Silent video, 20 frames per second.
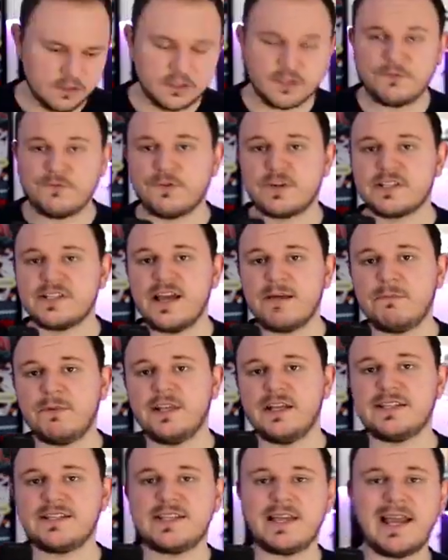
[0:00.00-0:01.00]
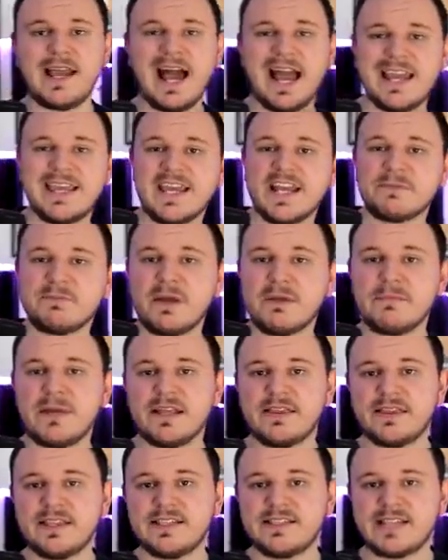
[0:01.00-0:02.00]
So for example, let's say I get my
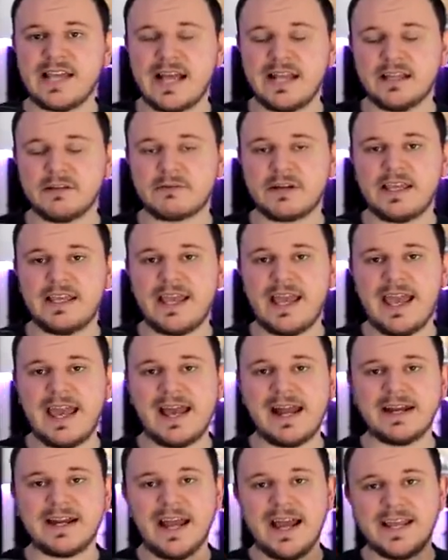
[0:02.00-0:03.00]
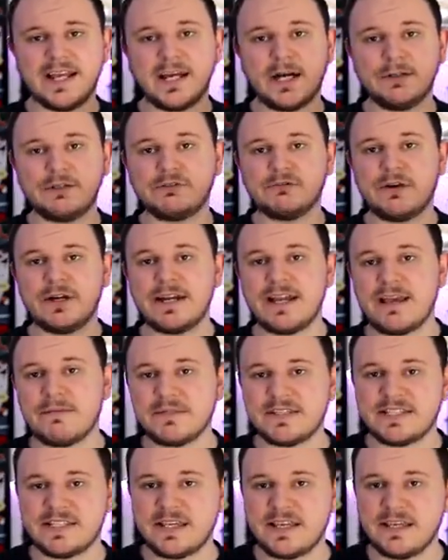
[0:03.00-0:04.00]
monthly salary and I go to an
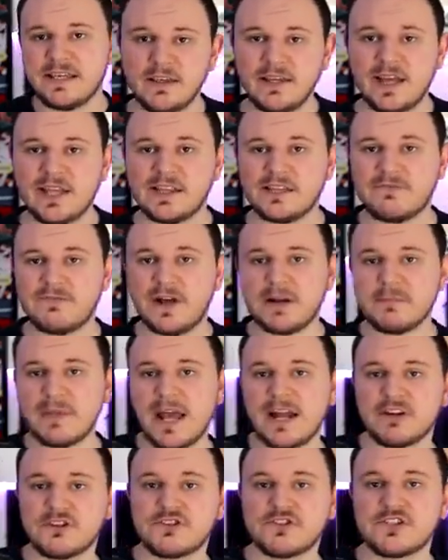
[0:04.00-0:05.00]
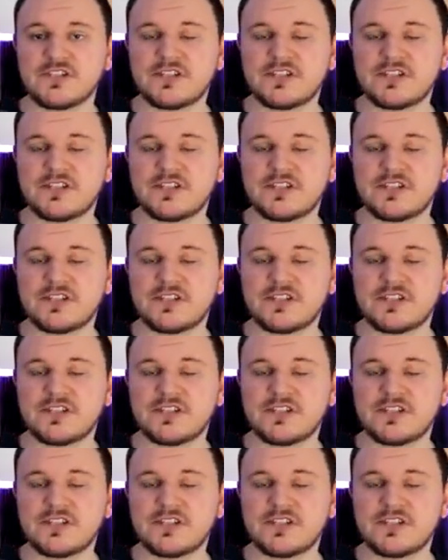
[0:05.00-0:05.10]
AMC and the fund manager